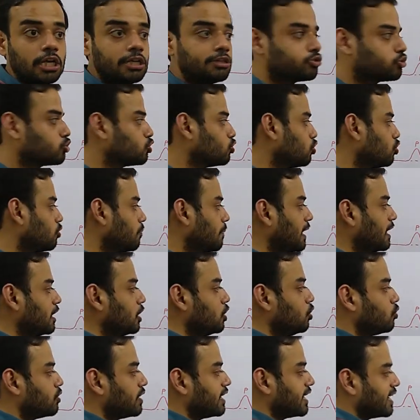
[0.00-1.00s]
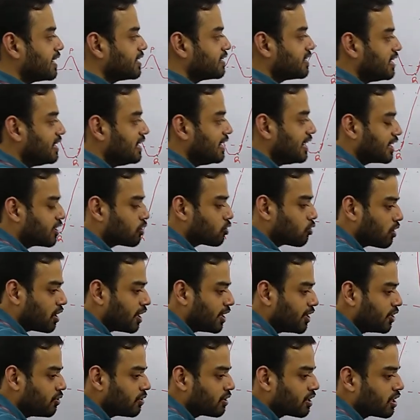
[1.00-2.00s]
So by looking at the
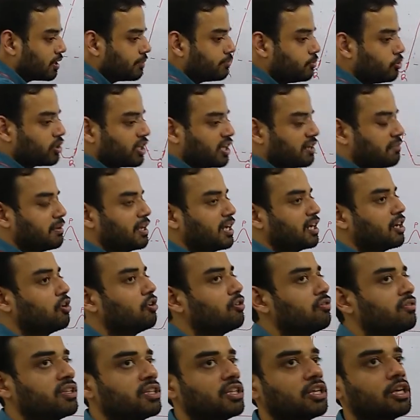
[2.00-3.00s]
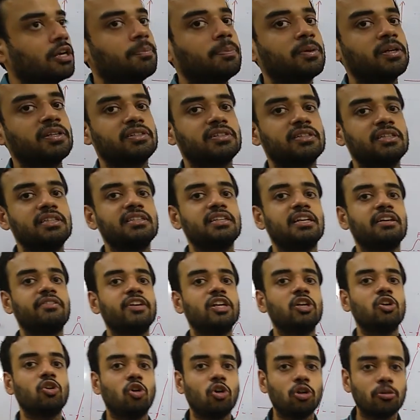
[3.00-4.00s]
electrocardiogram, you can make out whether a person is
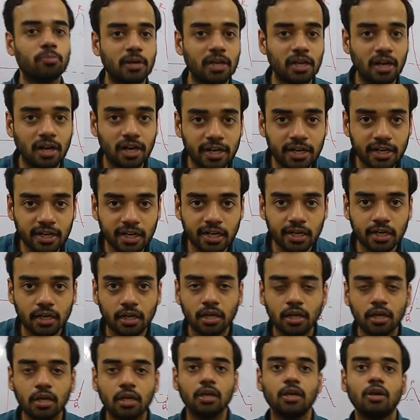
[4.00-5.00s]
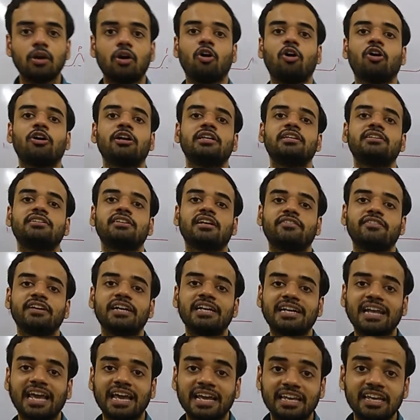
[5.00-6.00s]
having normal heart rate, or is
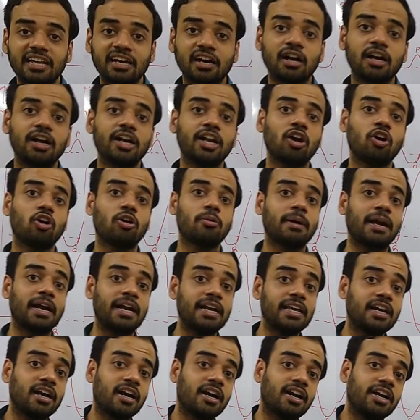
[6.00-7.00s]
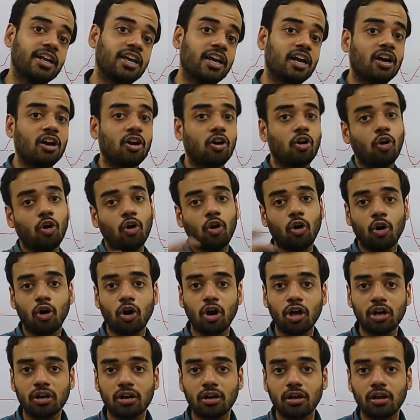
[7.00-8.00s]
having tachycardia or bradycardia,
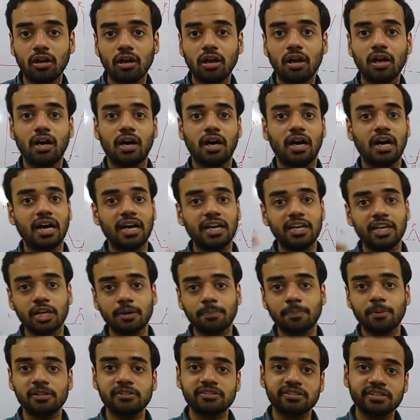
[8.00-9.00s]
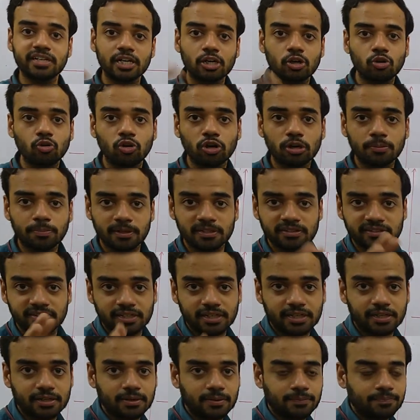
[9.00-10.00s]
or higher pulse rate, lower pulse
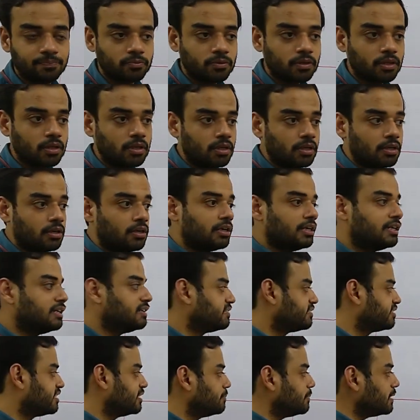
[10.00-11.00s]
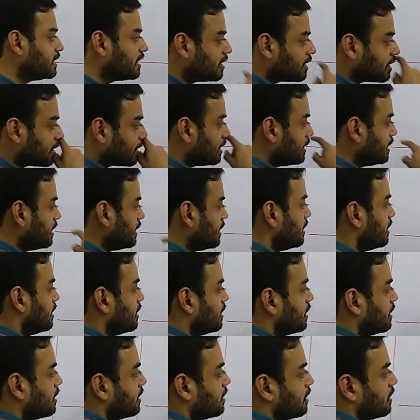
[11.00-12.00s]
rate.
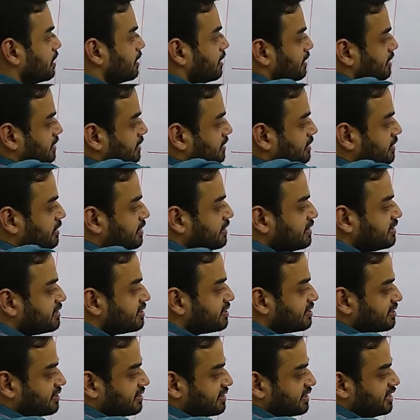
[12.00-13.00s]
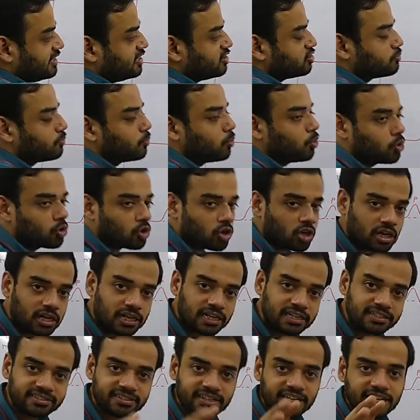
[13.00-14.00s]
Similarly, This is more or
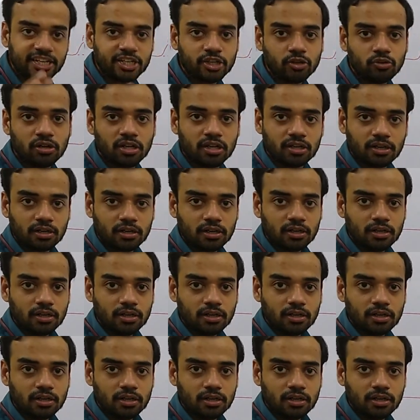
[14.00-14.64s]
less regular.